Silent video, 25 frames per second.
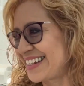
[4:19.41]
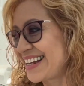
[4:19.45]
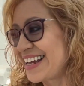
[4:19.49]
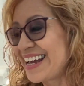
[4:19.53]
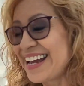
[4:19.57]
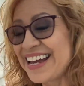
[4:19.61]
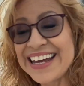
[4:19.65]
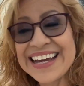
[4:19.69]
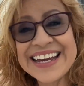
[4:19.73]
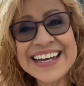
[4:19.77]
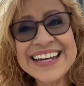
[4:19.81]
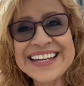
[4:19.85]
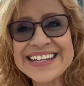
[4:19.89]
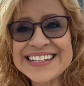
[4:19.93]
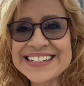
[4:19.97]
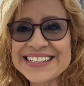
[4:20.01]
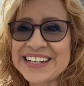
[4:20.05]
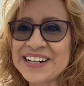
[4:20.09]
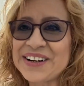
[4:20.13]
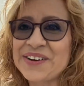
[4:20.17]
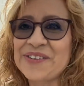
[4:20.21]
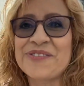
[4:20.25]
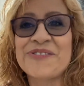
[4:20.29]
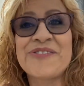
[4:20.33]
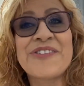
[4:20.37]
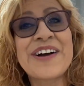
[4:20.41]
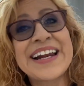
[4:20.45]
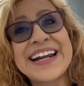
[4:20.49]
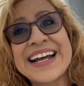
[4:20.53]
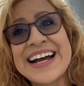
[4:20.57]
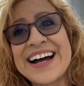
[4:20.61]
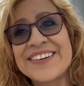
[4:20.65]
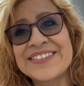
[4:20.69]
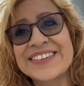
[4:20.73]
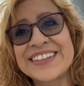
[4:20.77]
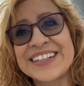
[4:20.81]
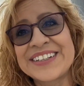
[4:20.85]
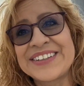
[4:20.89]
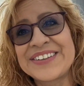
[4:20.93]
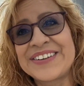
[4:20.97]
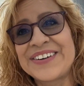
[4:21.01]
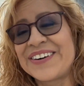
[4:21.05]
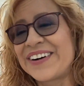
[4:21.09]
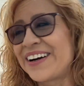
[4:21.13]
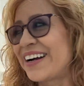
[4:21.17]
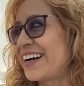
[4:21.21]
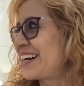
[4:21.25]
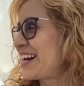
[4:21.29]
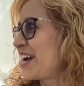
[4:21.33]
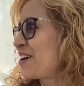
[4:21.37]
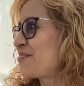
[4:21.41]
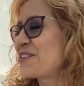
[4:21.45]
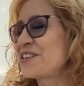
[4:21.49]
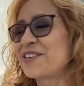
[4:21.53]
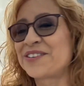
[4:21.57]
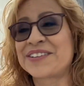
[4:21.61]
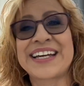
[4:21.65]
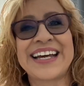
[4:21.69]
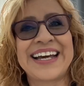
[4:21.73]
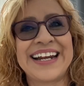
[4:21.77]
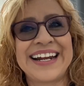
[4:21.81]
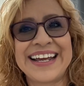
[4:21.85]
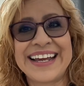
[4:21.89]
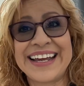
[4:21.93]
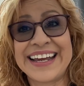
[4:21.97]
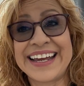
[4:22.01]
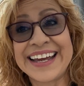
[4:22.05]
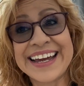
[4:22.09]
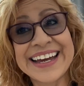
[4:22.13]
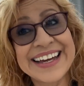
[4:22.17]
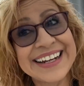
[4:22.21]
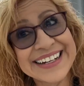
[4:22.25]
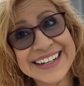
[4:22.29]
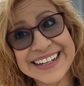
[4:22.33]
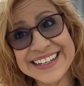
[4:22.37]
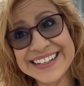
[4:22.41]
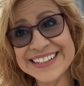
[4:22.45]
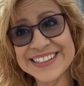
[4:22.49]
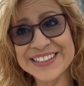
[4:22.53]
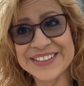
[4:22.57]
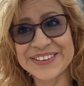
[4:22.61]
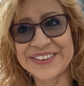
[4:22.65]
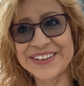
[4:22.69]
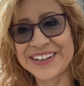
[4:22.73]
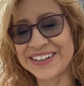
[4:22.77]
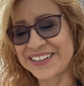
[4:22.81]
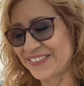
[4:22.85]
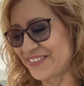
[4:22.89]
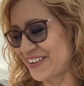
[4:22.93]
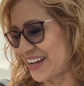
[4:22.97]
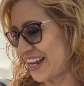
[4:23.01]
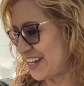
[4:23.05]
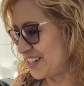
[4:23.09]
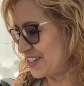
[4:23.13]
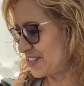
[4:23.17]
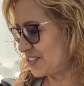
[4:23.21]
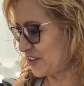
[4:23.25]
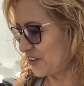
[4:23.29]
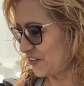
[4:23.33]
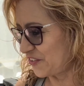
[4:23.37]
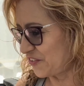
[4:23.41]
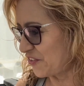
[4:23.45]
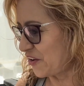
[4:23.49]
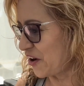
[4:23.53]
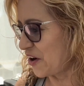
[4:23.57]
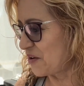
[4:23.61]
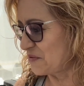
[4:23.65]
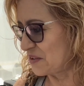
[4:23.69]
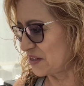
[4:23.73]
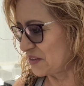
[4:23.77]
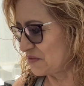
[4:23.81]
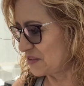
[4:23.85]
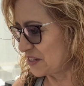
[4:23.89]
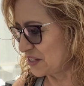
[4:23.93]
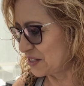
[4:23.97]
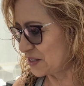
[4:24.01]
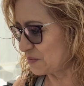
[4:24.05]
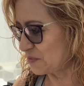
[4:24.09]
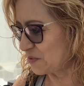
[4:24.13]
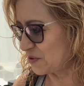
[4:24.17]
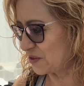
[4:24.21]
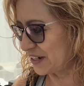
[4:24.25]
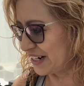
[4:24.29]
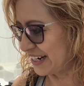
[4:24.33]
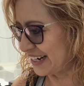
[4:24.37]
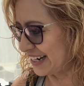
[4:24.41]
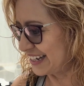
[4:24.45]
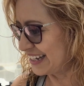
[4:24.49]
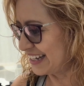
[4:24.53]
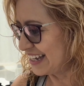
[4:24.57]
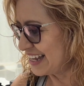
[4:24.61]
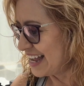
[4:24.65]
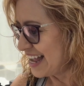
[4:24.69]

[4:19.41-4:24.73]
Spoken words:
he's going to run out the door and I won't get any sort of answer from him this morning.